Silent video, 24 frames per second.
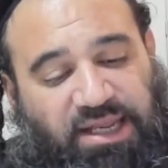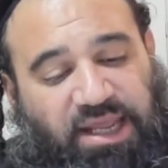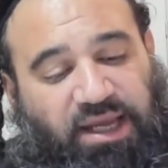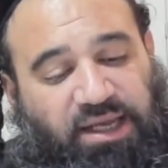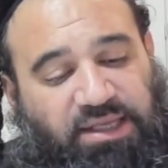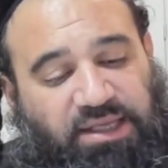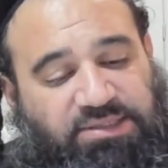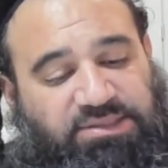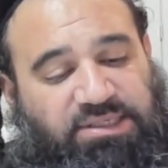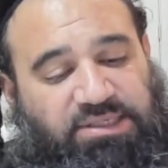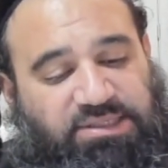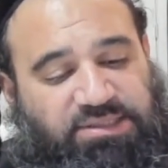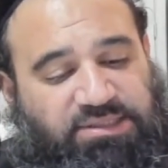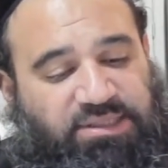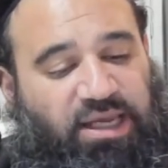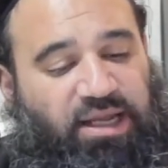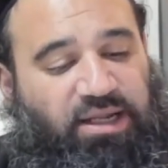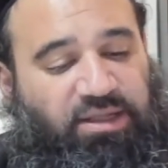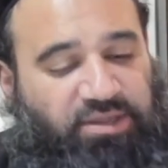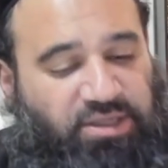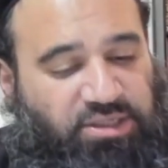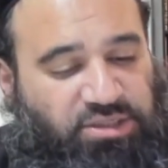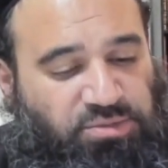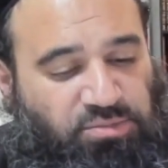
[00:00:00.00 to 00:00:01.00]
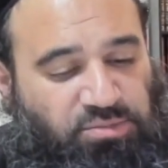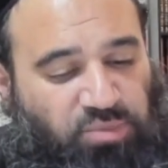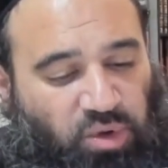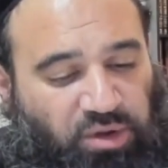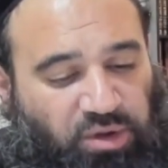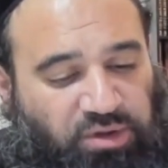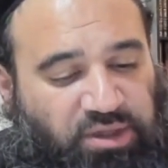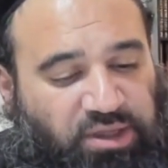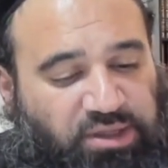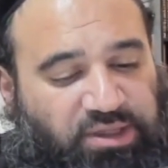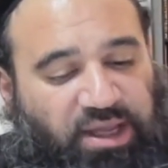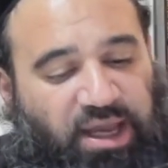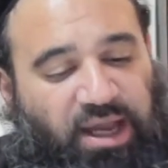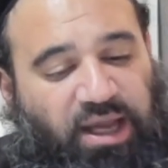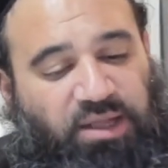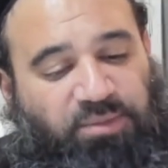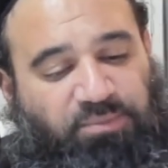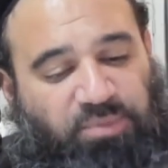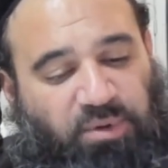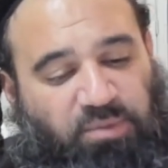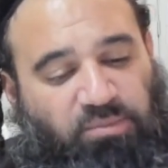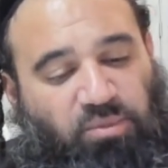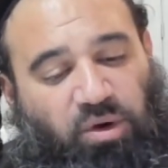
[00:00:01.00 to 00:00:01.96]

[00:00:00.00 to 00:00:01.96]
in Eretz Yisrael, there's more than that.